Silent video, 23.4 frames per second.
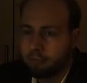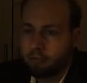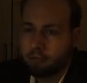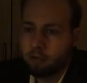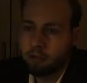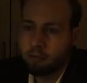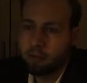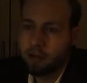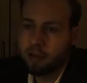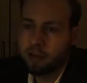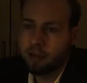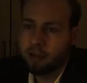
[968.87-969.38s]

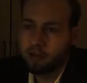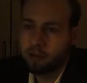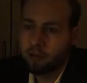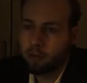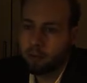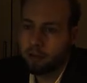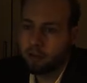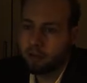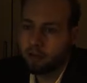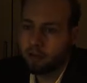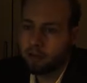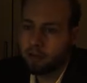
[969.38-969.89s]
To me it is
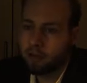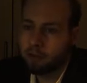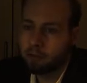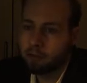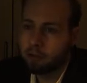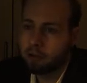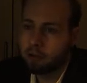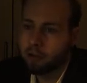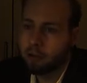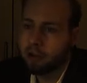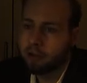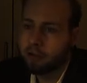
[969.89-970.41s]
quite
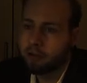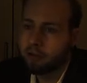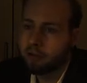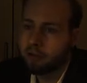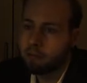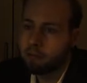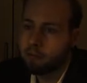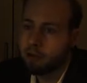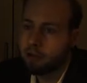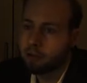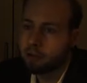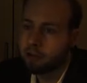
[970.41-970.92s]
credible that
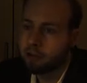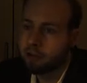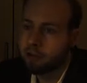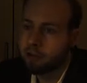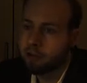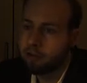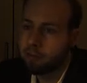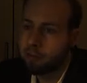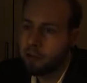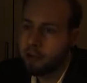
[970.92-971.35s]
the Martians